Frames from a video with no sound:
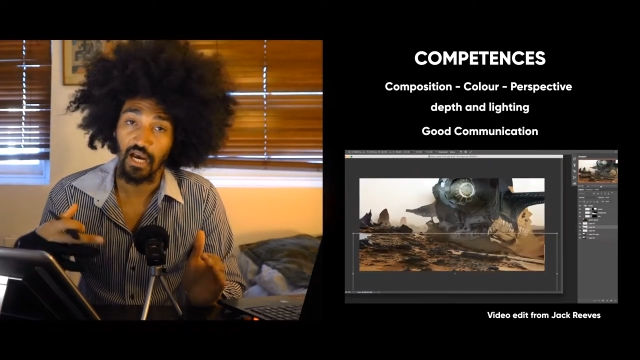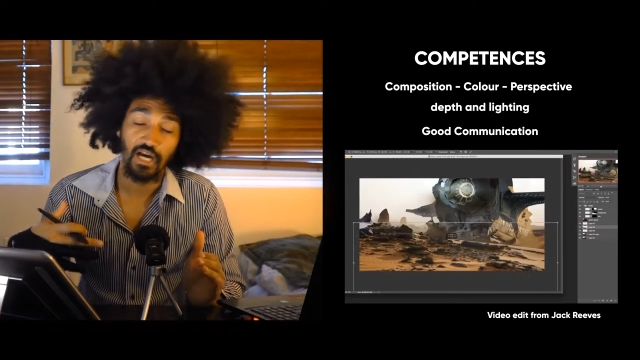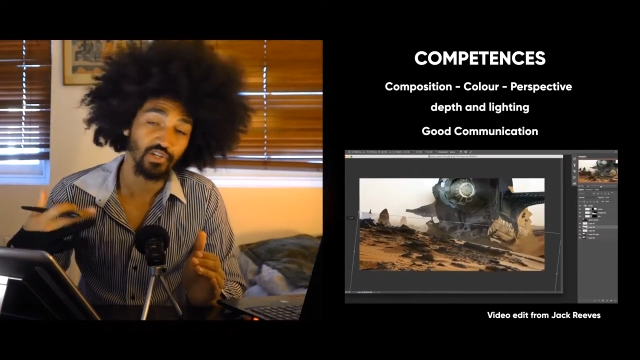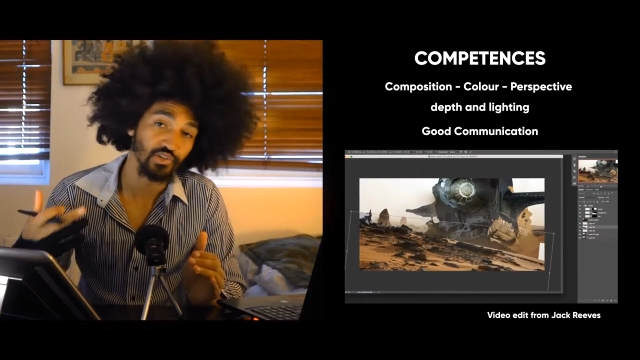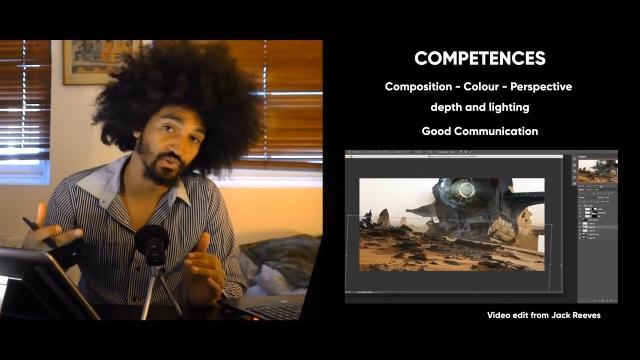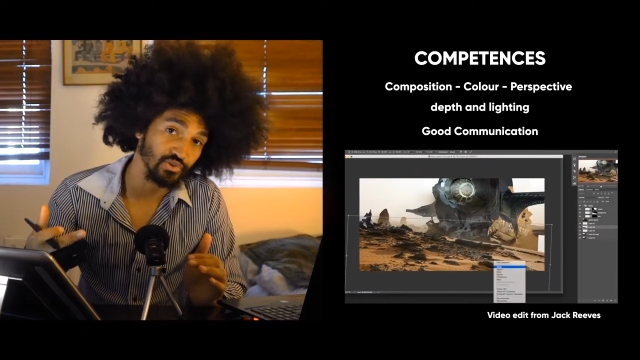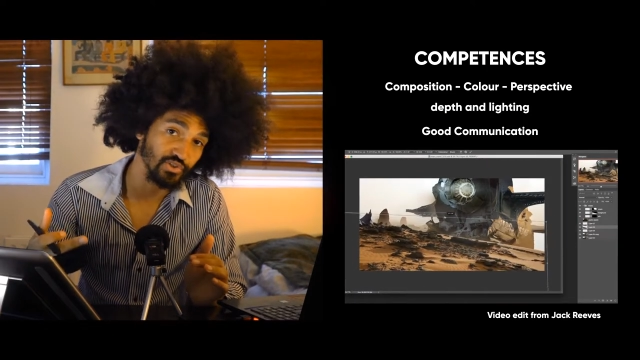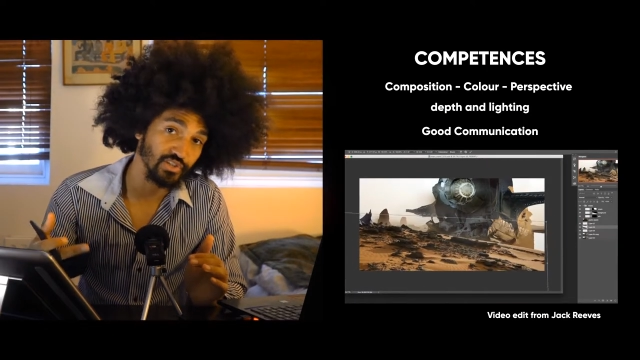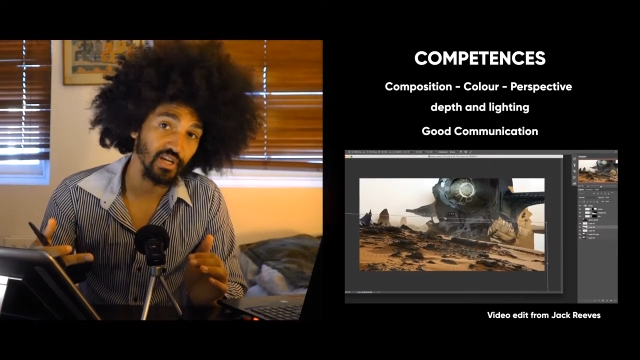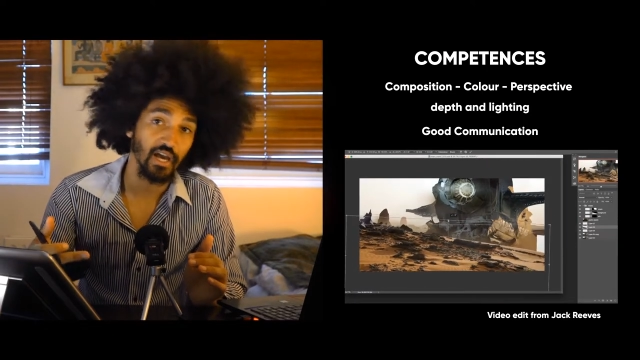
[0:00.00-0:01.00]

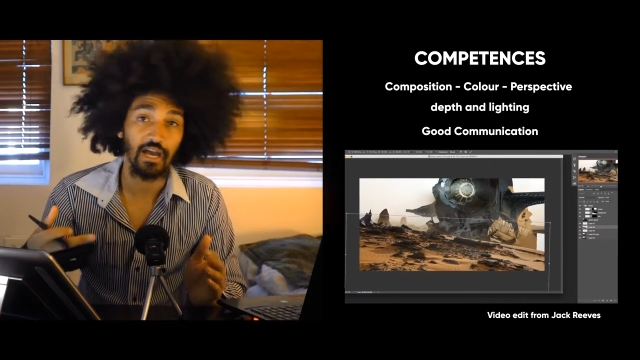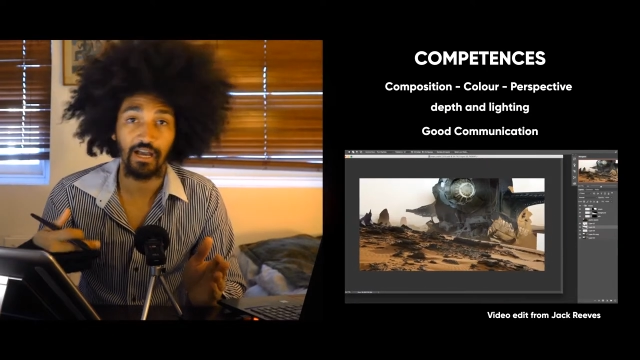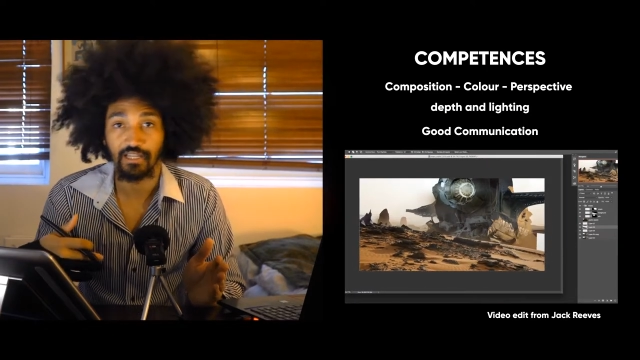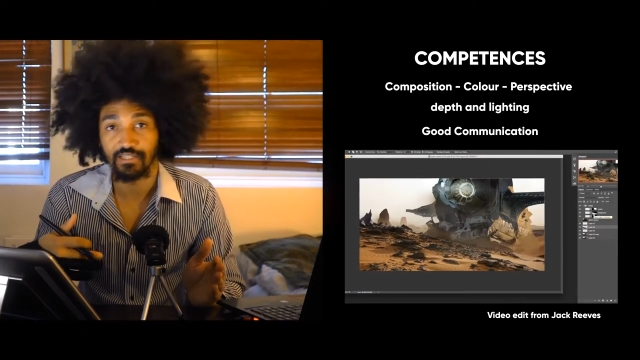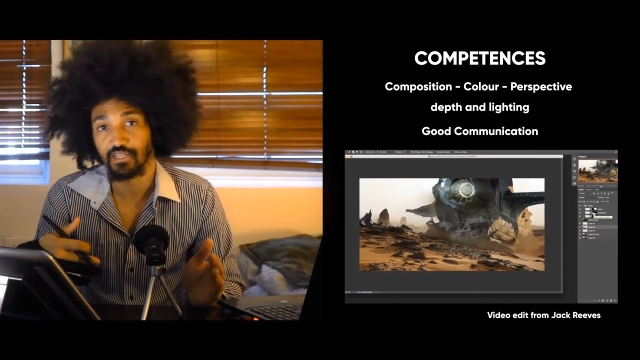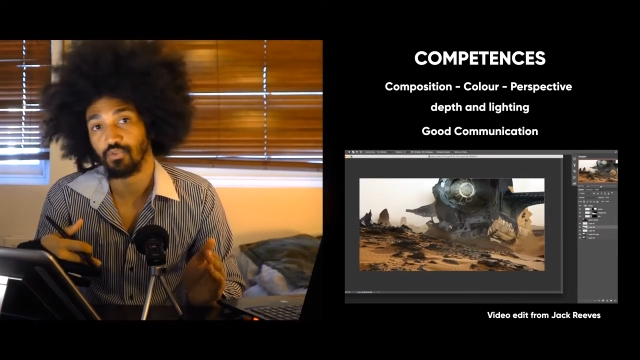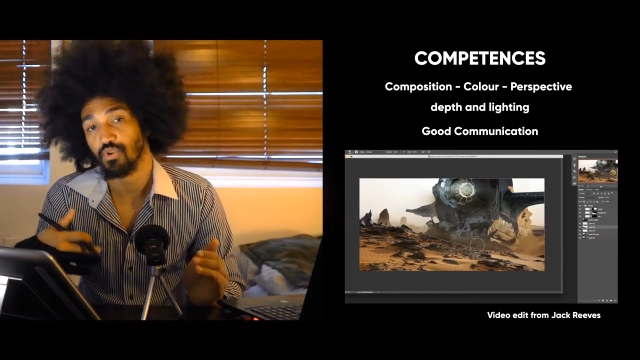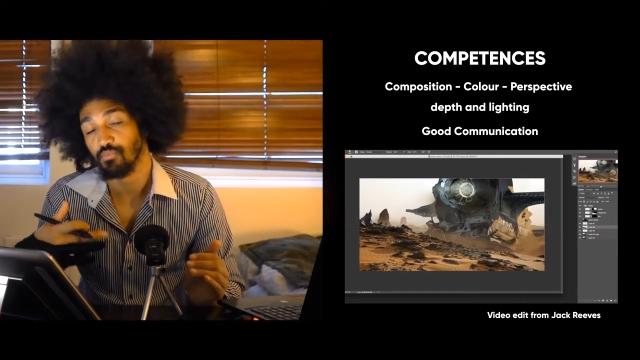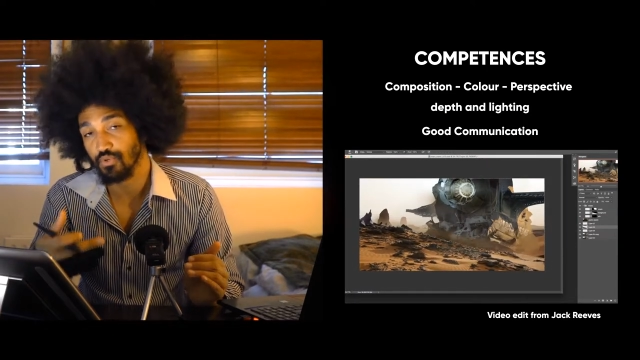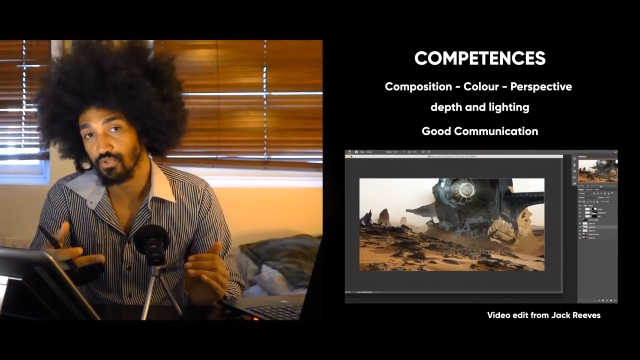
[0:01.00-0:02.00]
adjust, add,
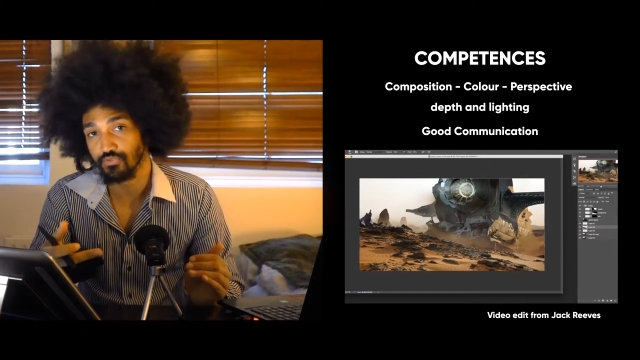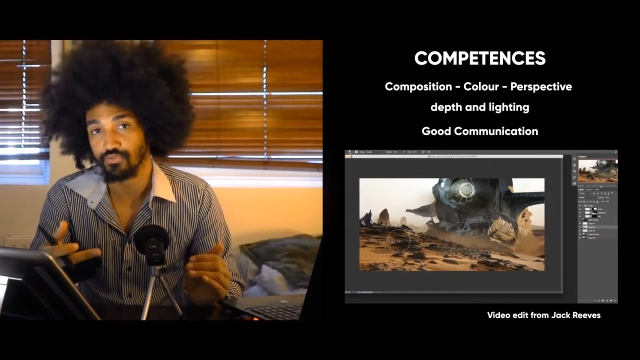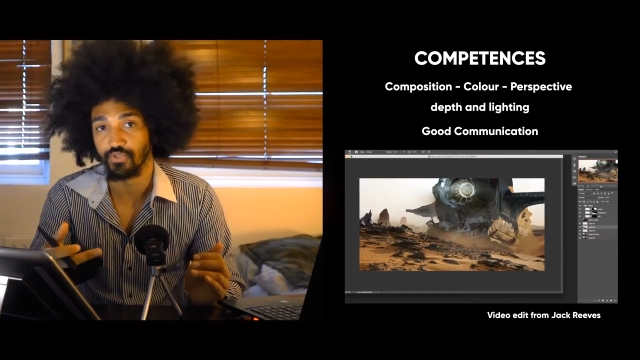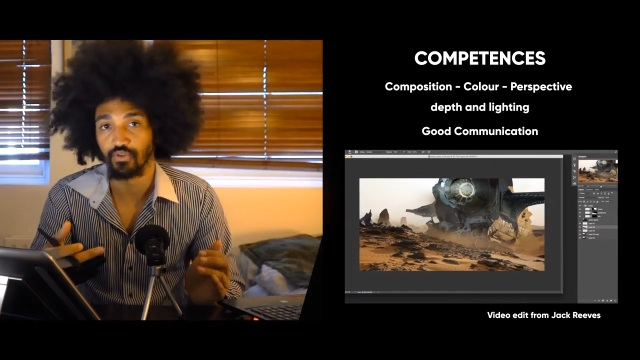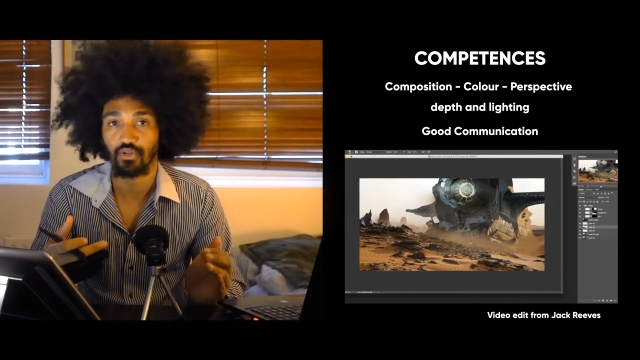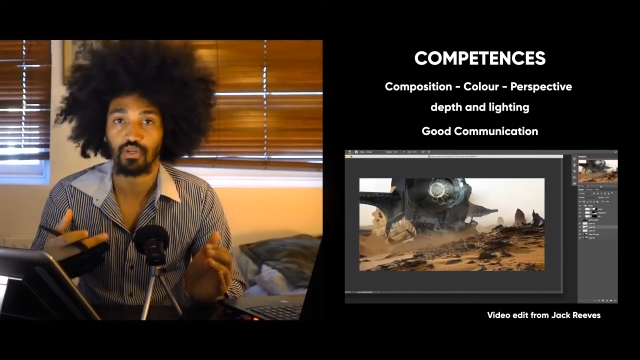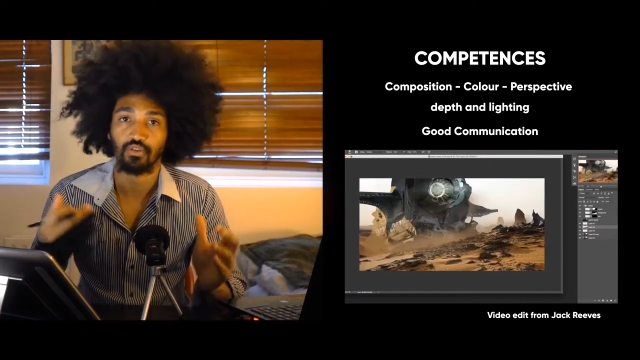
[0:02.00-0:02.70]
remove, you know,